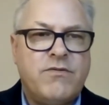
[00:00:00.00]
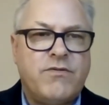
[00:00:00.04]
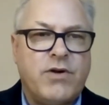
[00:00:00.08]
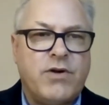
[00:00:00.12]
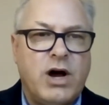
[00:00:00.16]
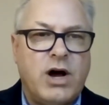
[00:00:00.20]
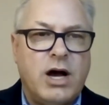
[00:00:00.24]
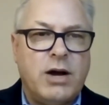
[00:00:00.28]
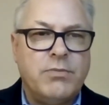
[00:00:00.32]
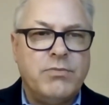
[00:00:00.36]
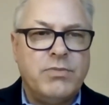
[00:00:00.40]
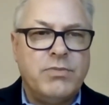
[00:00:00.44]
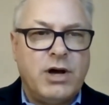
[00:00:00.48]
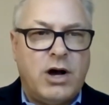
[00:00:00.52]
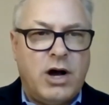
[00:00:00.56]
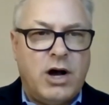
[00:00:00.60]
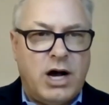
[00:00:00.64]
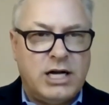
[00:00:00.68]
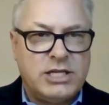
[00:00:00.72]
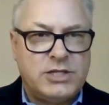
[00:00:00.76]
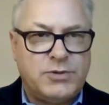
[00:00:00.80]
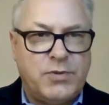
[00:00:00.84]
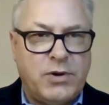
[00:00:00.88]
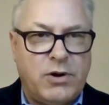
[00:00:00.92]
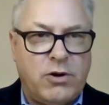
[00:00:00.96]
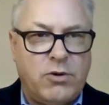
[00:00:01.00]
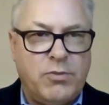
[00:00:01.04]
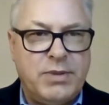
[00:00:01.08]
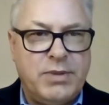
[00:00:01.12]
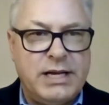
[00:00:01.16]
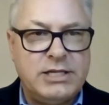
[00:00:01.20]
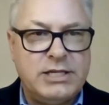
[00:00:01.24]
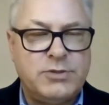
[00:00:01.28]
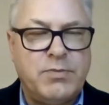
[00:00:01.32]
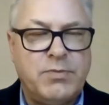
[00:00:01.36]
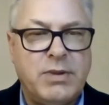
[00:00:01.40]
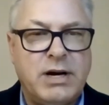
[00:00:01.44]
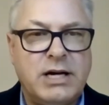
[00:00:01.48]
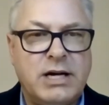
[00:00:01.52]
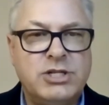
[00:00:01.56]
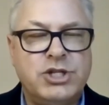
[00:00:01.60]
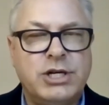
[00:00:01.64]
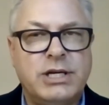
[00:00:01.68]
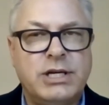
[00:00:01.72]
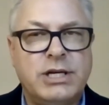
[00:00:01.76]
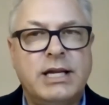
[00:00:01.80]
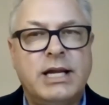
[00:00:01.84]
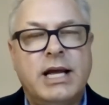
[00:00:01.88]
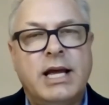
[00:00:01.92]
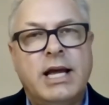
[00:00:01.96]
from the hospital-based
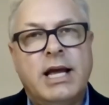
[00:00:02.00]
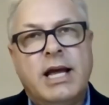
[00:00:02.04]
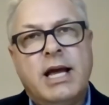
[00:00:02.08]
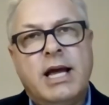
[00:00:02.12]
budget.